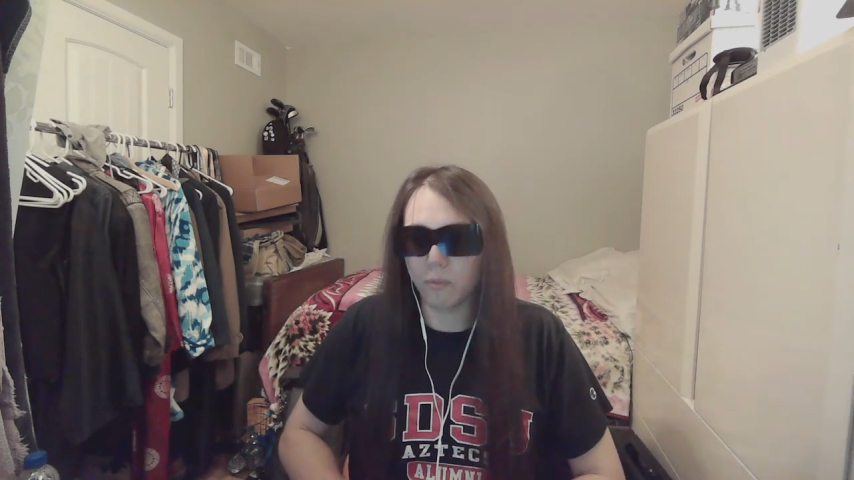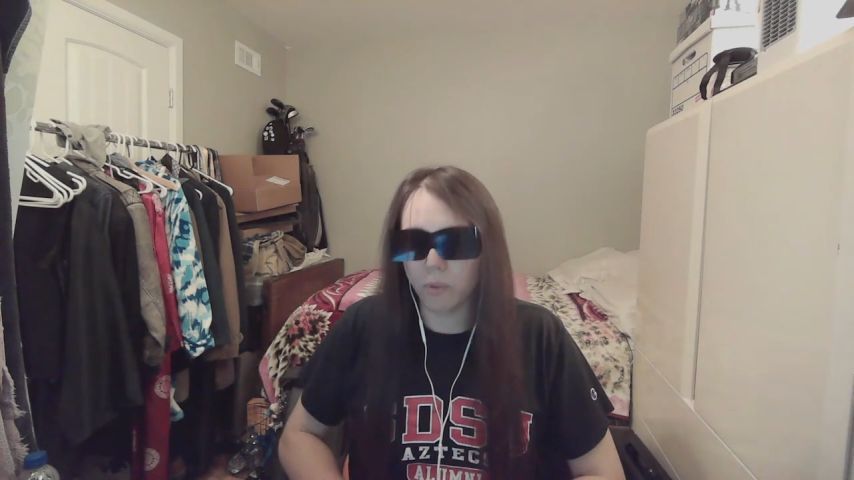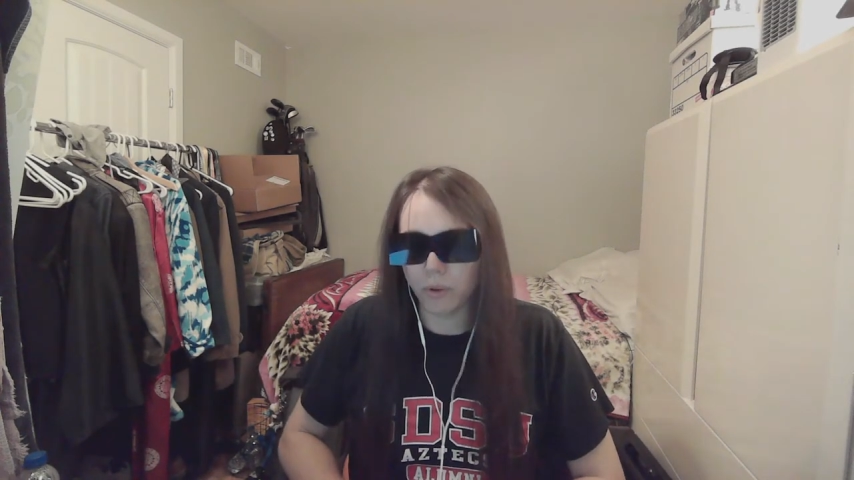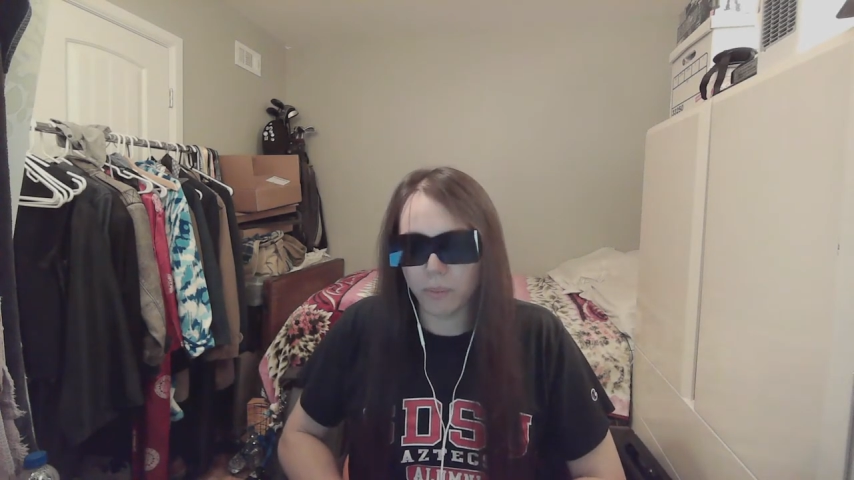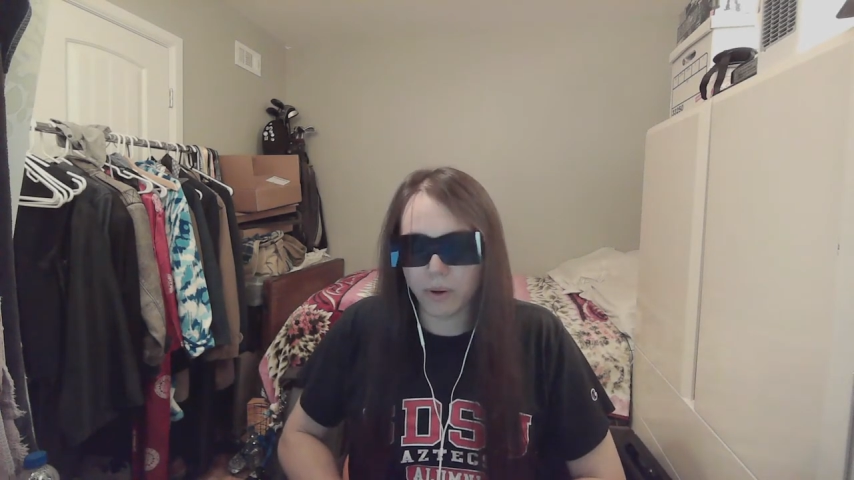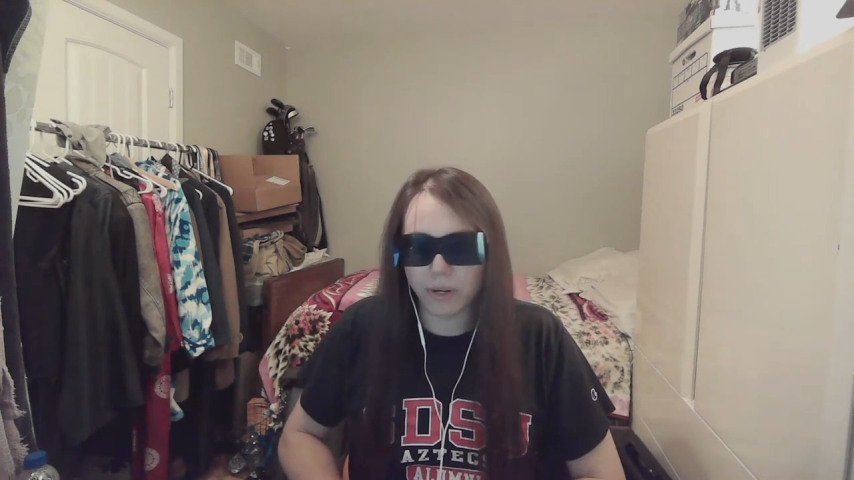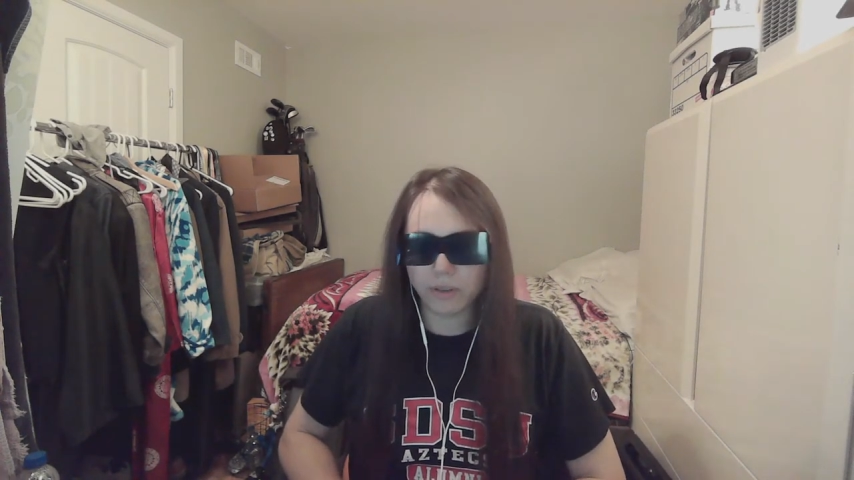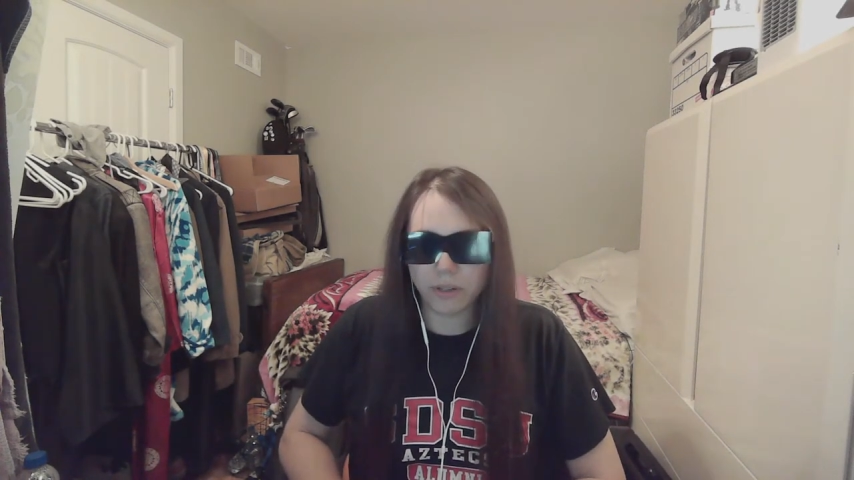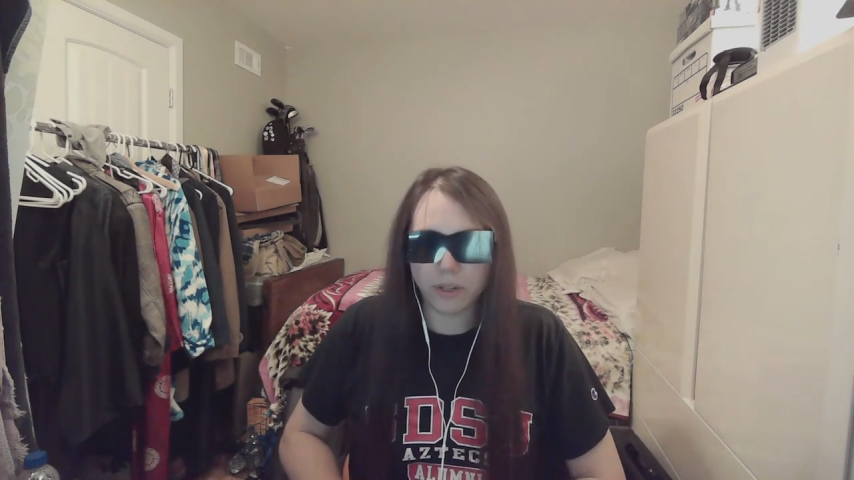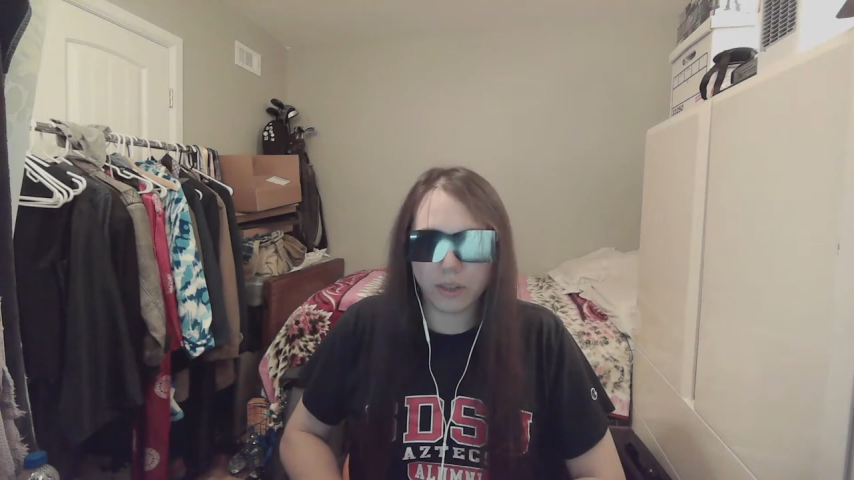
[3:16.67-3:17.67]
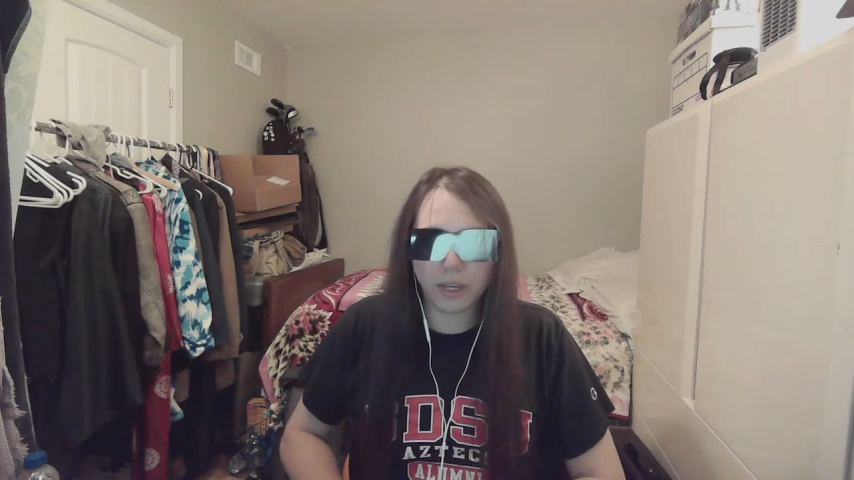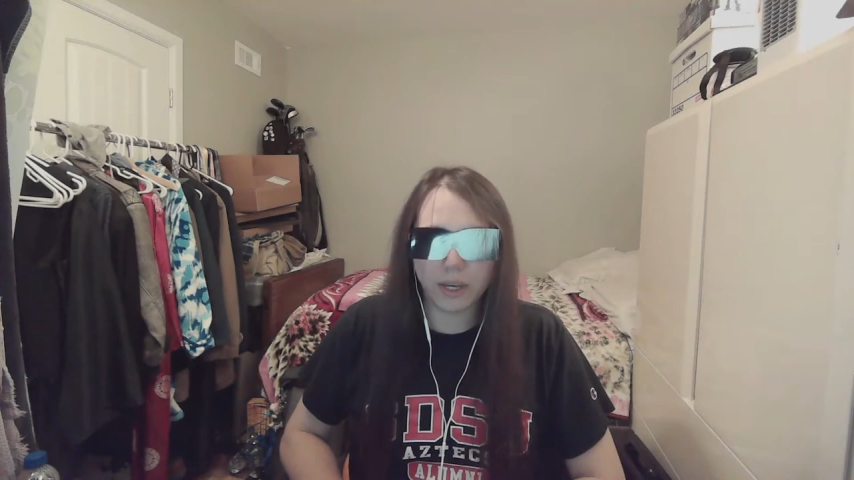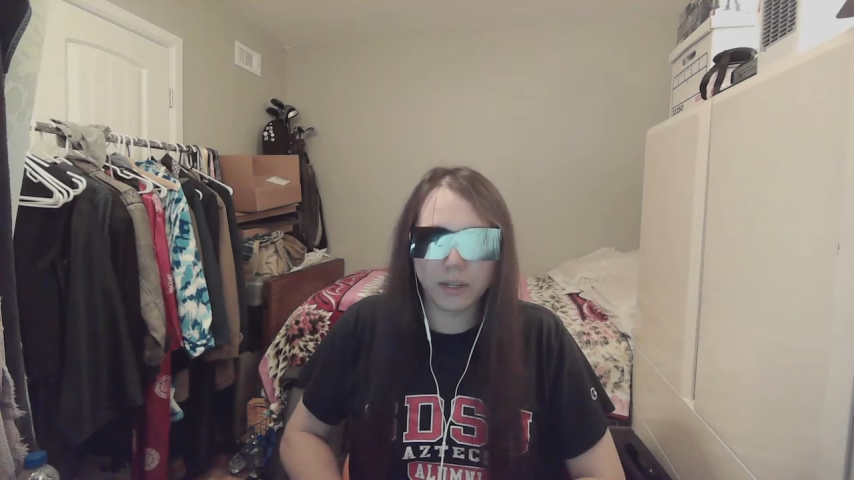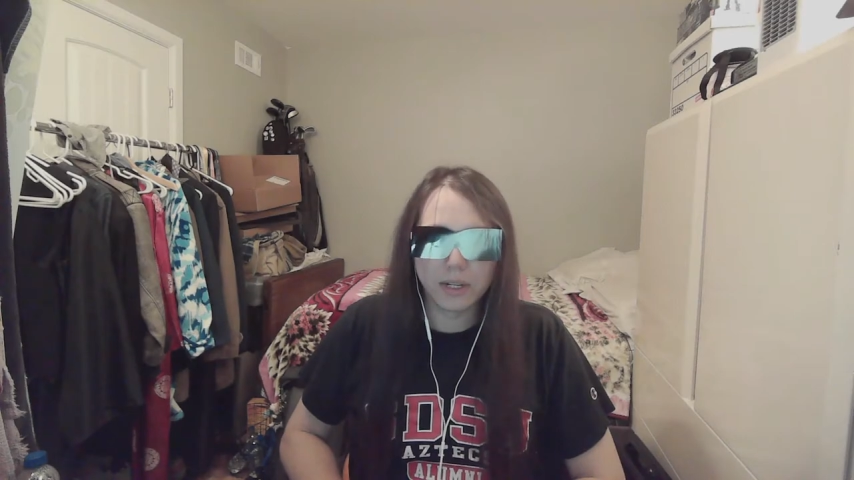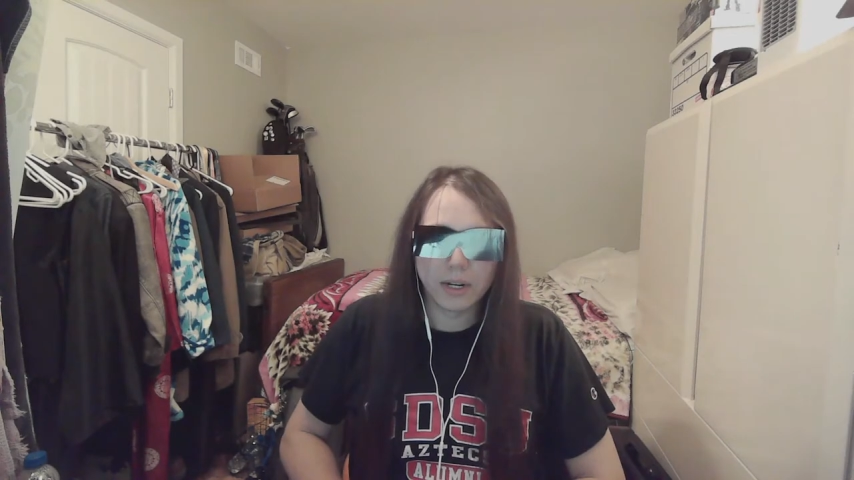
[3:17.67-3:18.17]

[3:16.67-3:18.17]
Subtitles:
worry about anything like that.